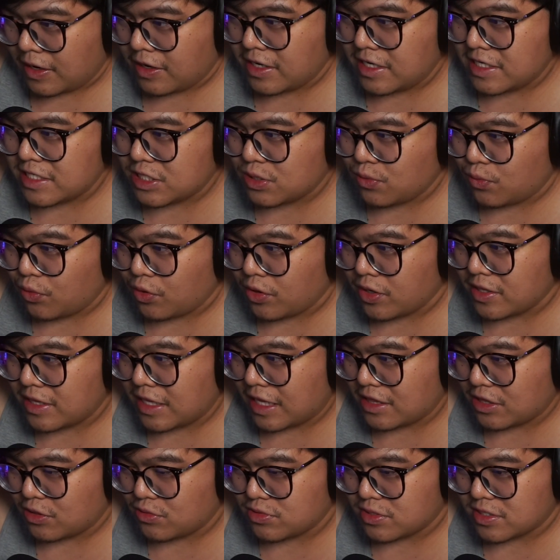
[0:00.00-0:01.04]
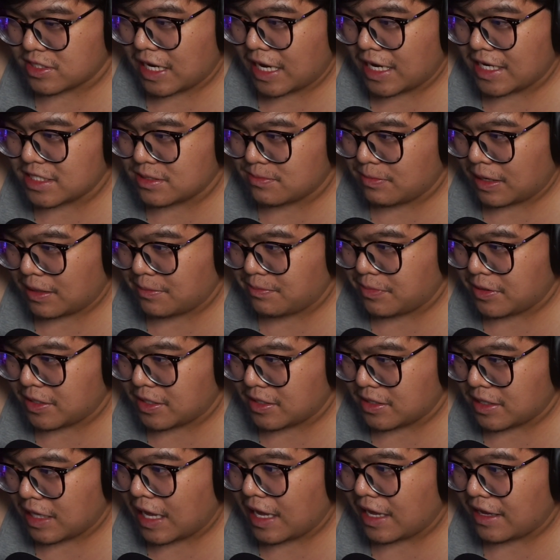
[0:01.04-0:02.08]
he's worried that those guys might be
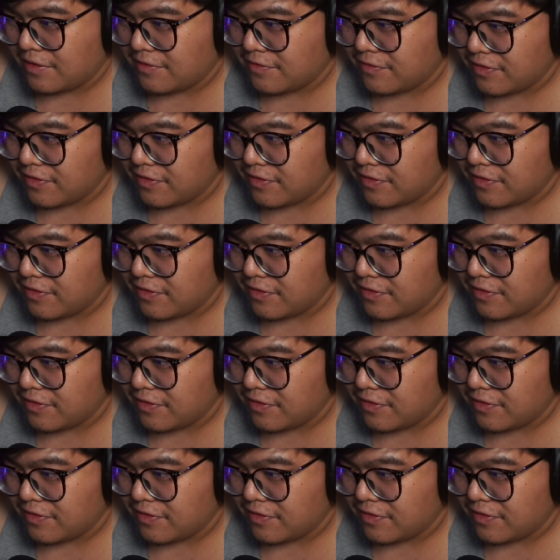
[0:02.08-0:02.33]
alive.